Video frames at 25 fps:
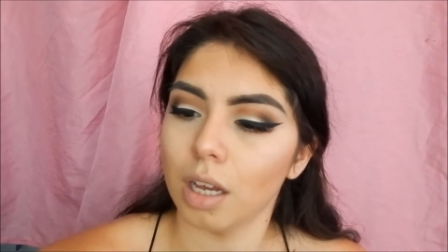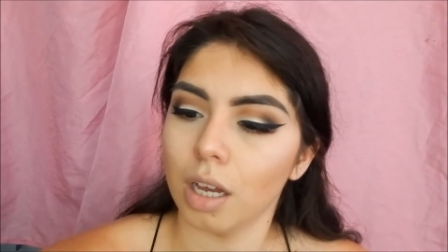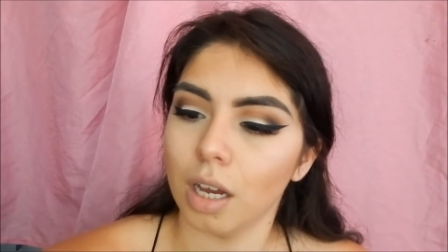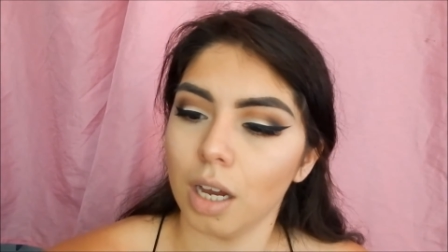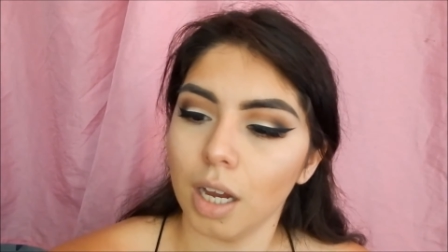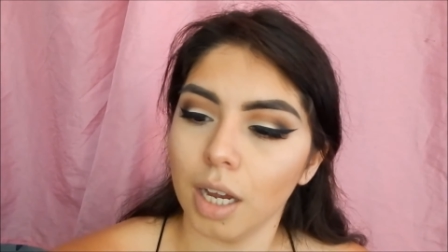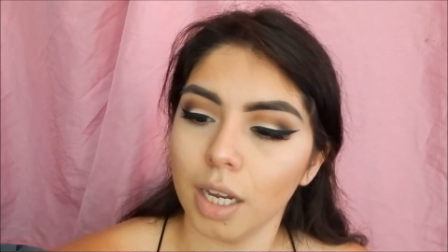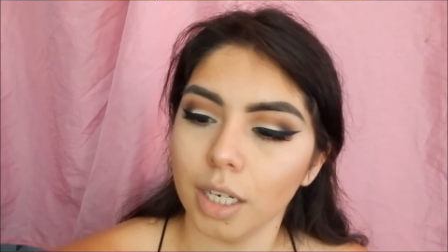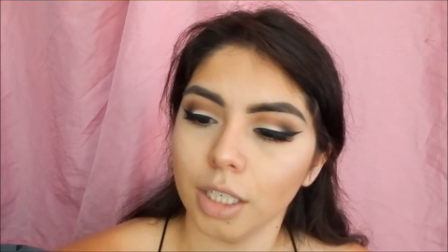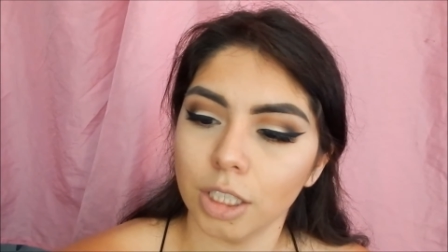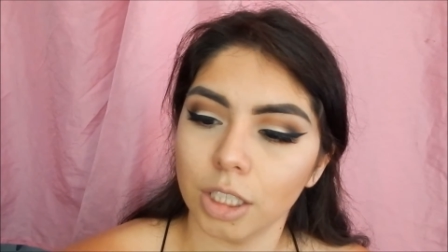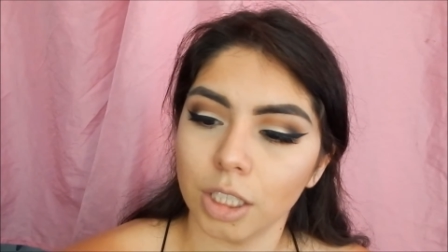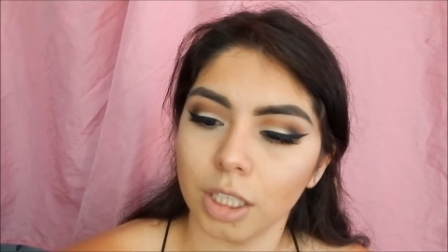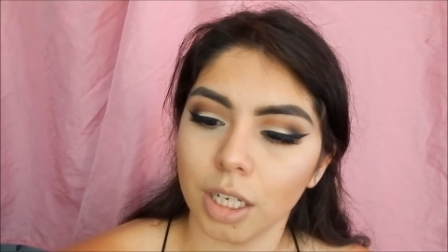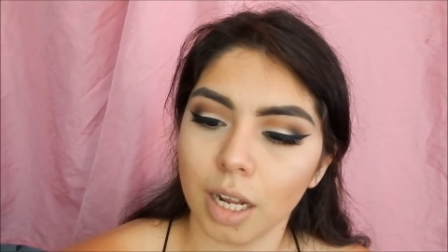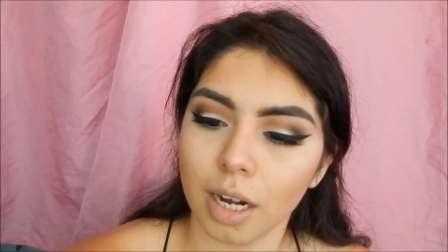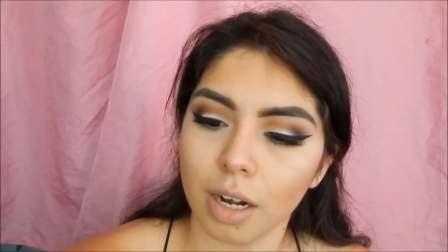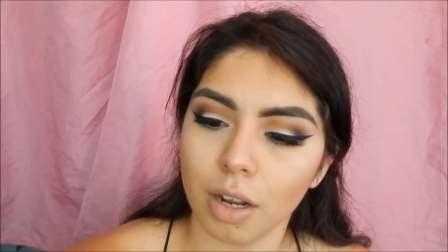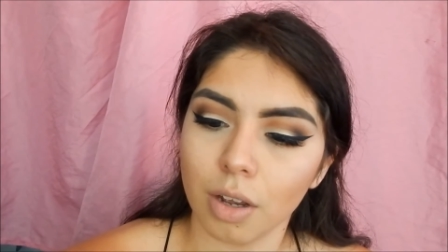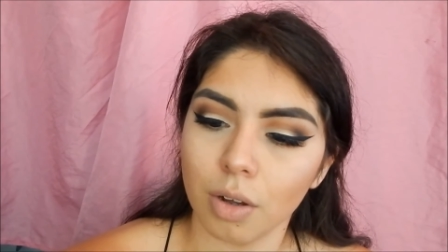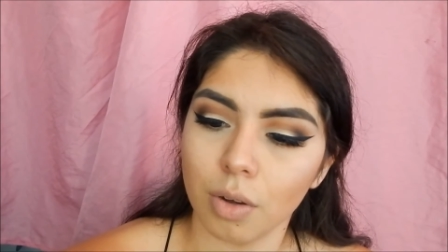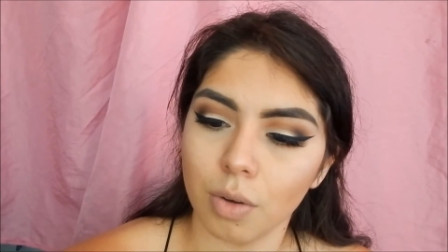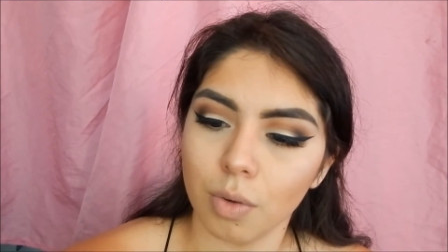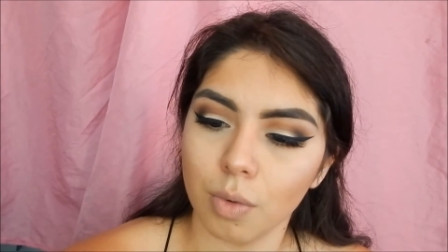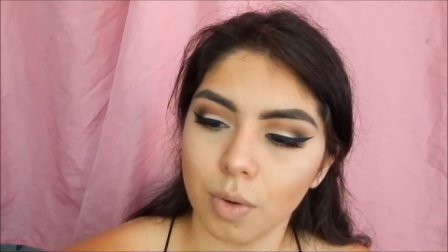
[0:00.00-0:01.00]

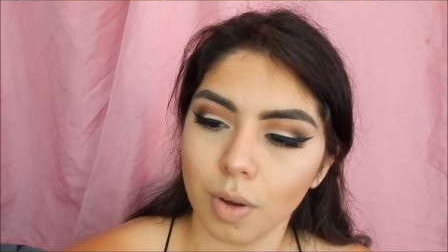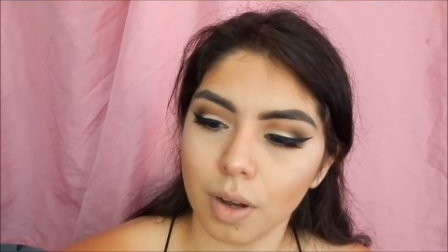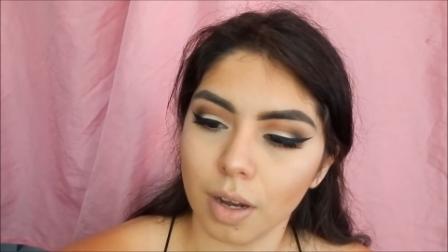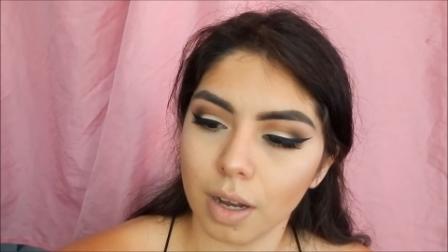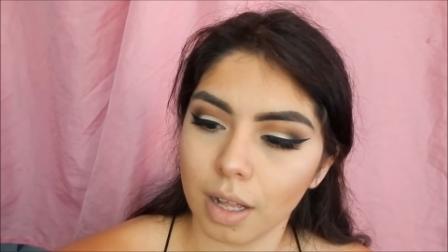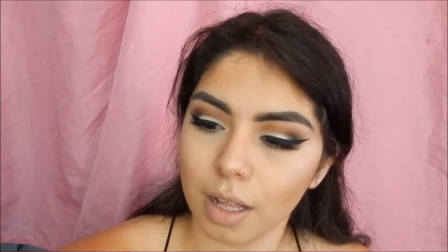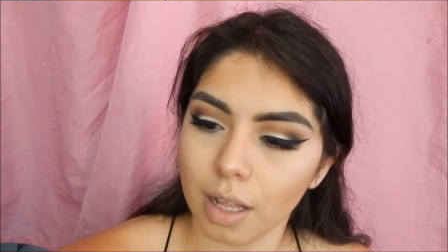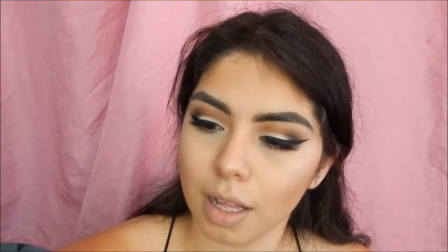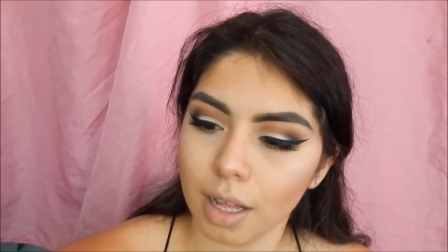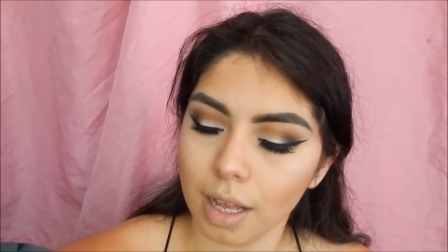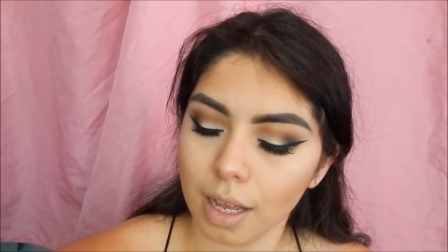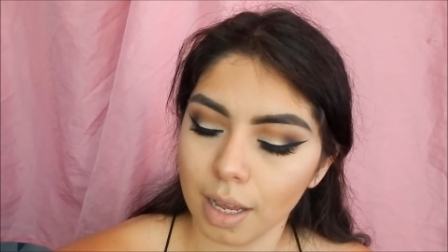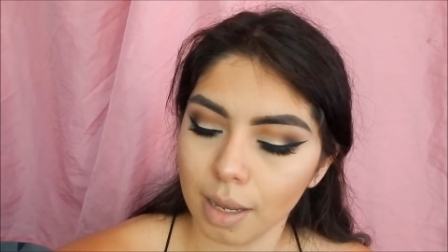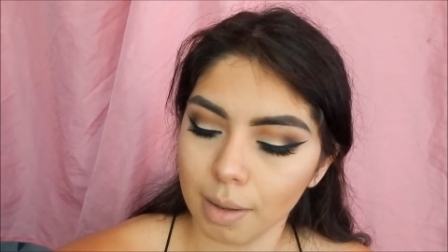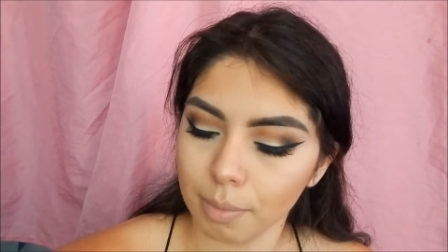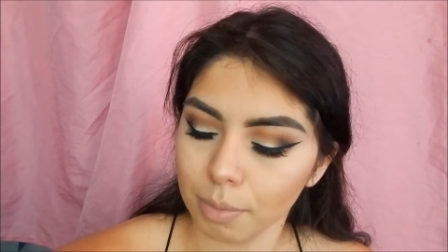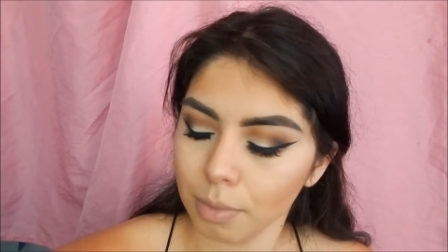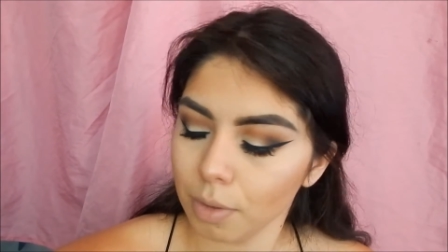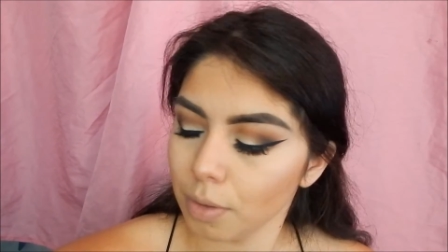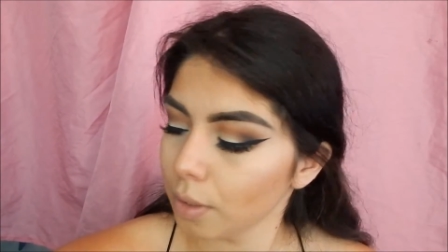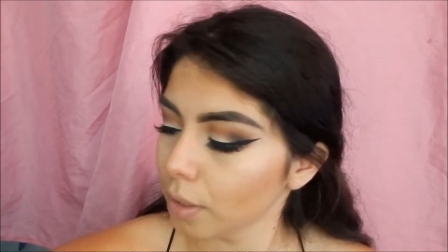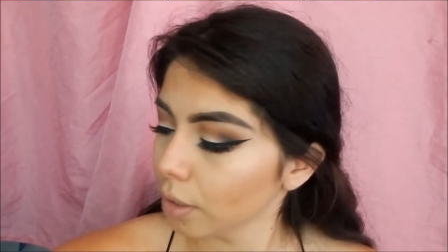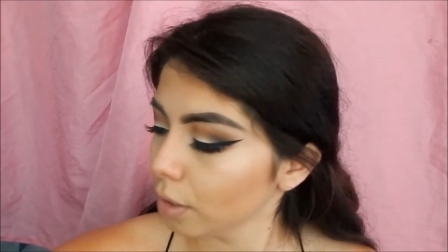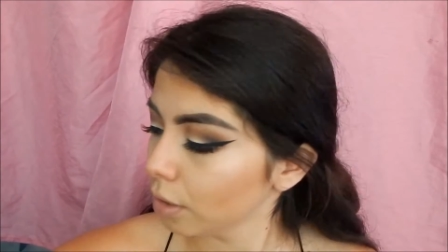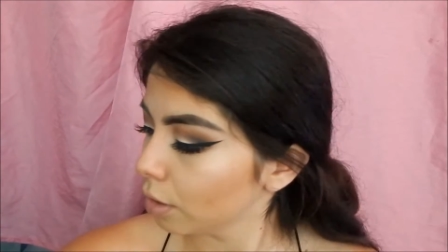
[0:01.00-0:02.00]
eyeshadow, I'm
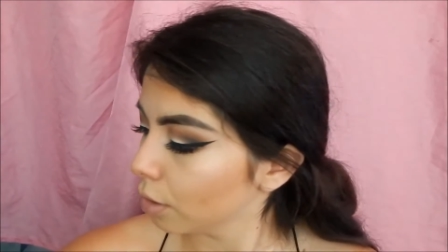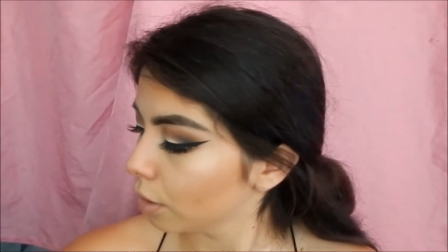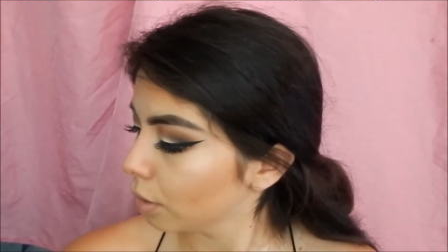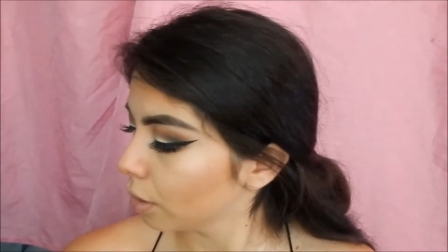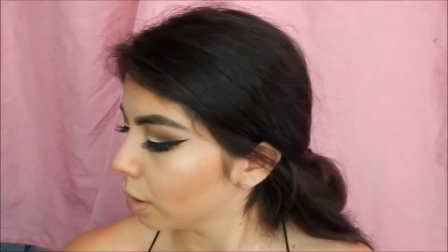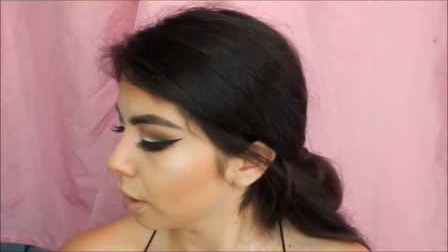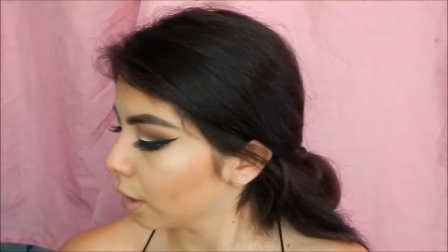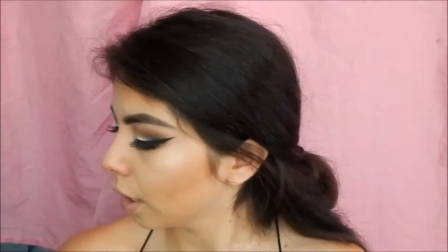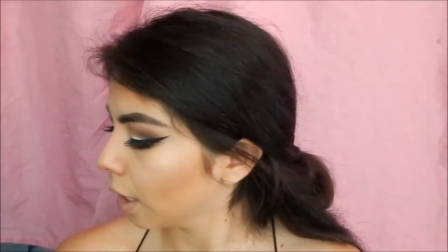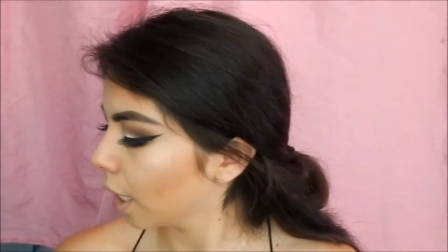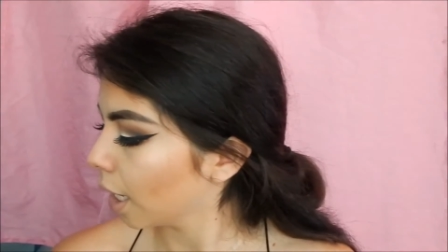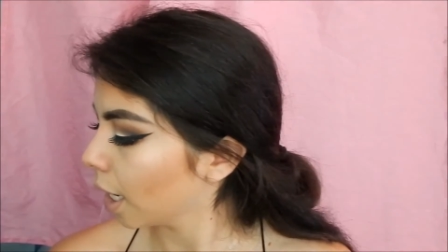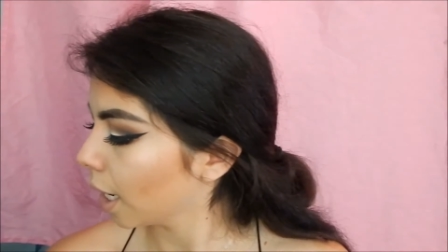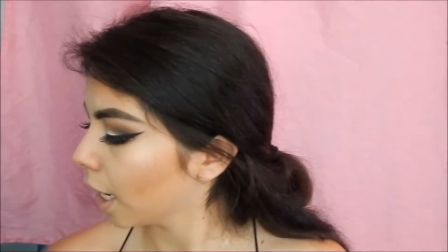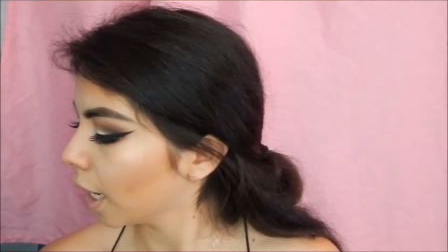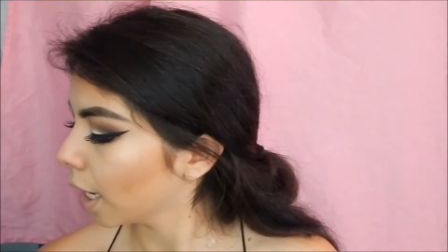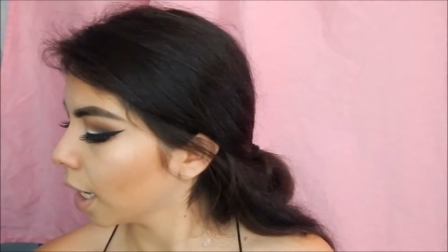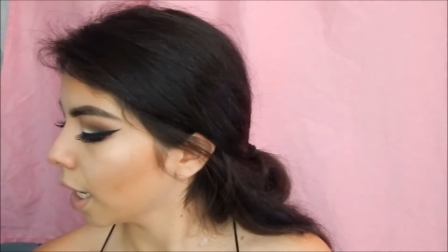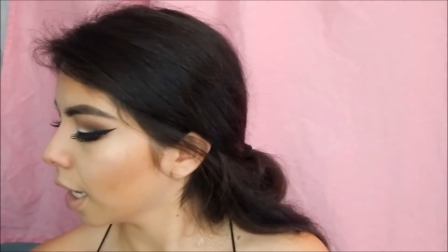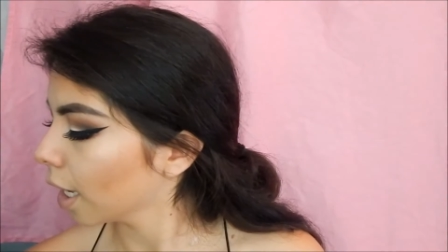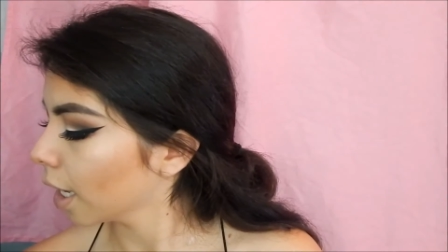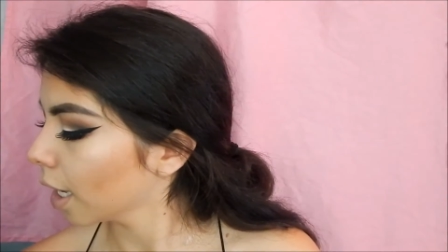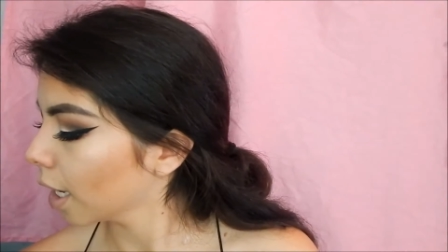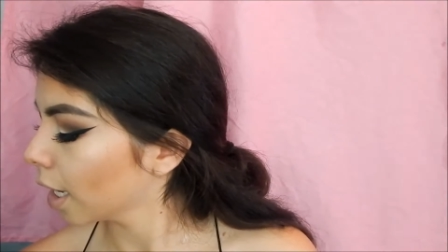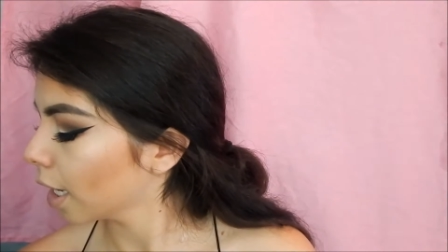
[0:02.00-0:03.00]
going to
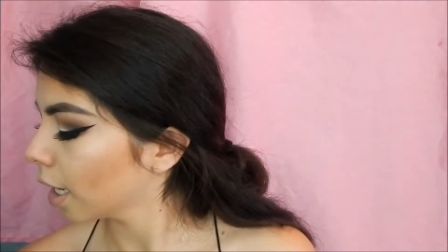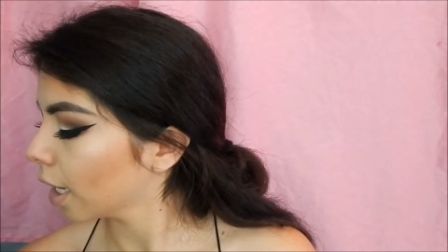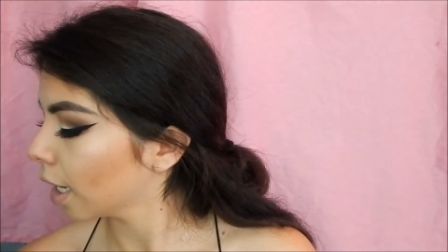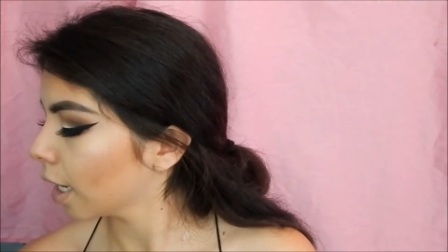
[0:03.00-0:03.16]
take